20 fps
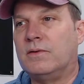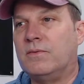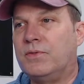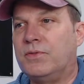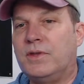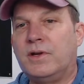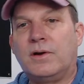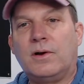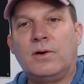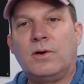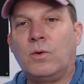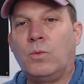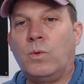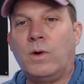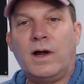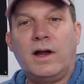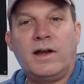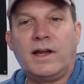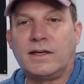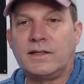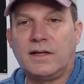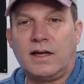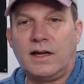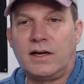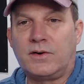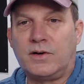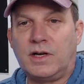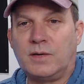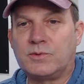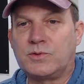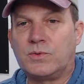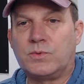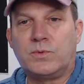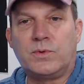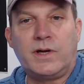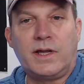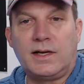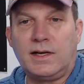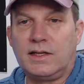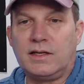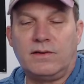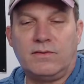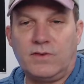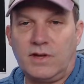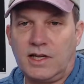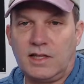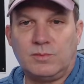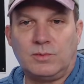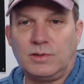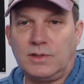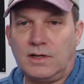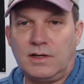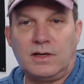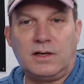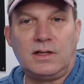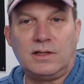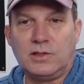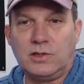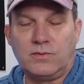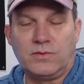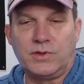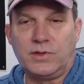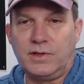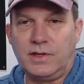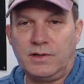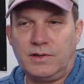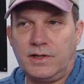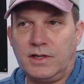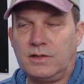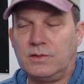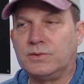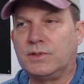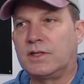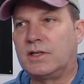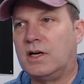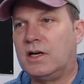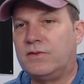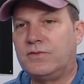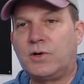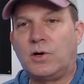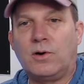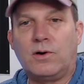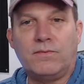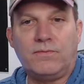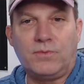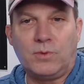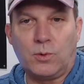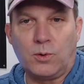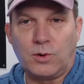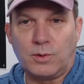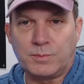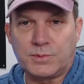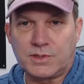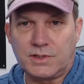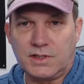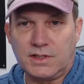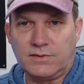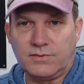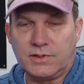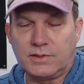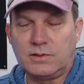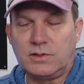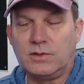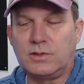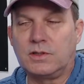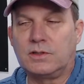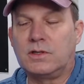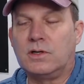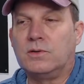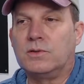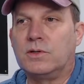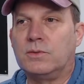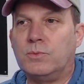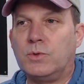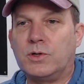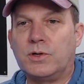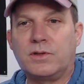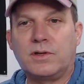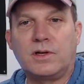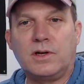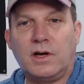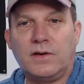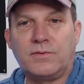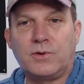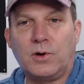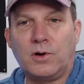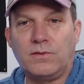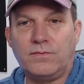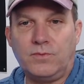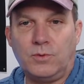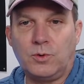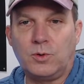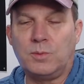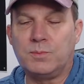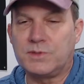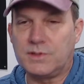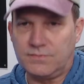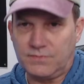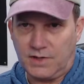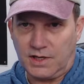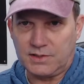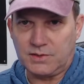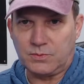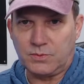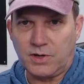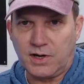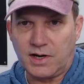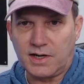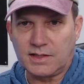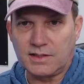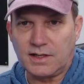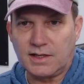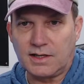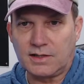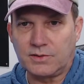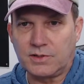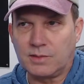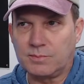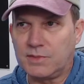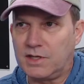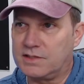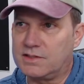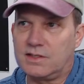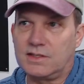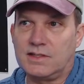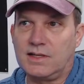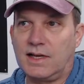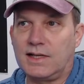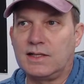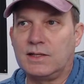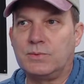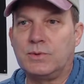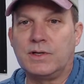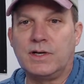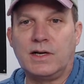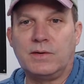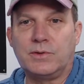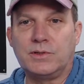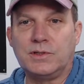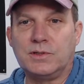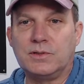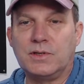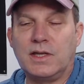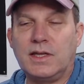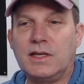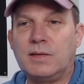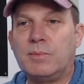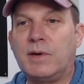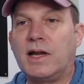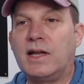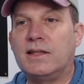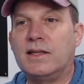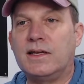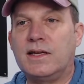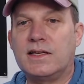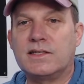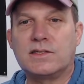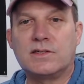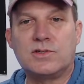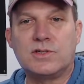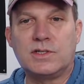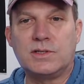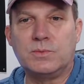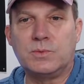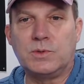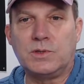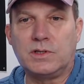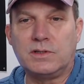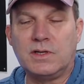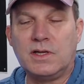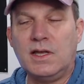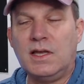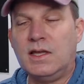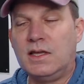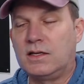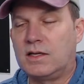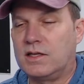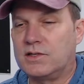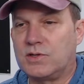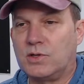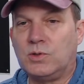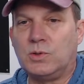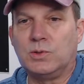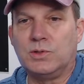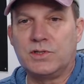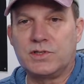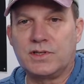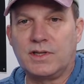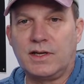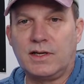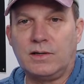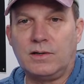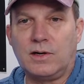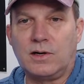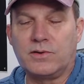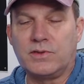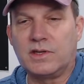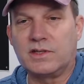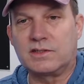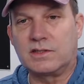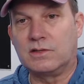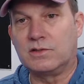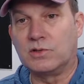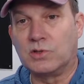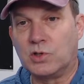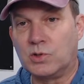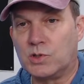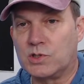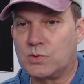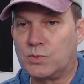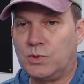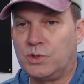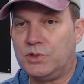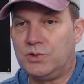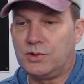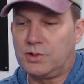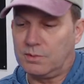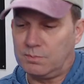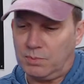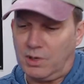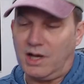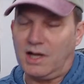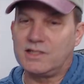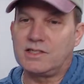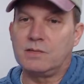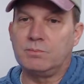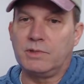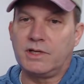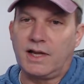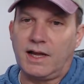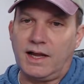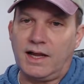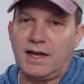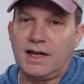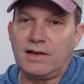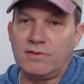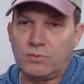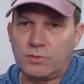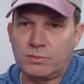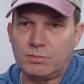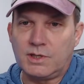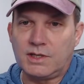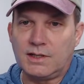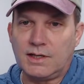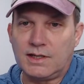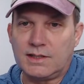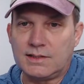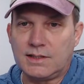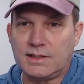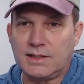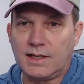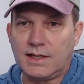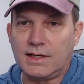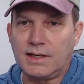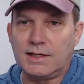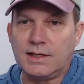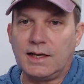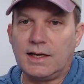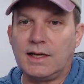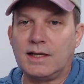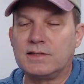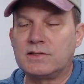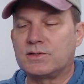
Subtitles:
There are wiring diagrams readily available all over the internet on the golf cart forums even. You can go to one of the golf cart forums and find a wiring diagram. That's exactly what I would do. Anybody that has a G1, as old as they are, the newest one you could possibly have would be 1989.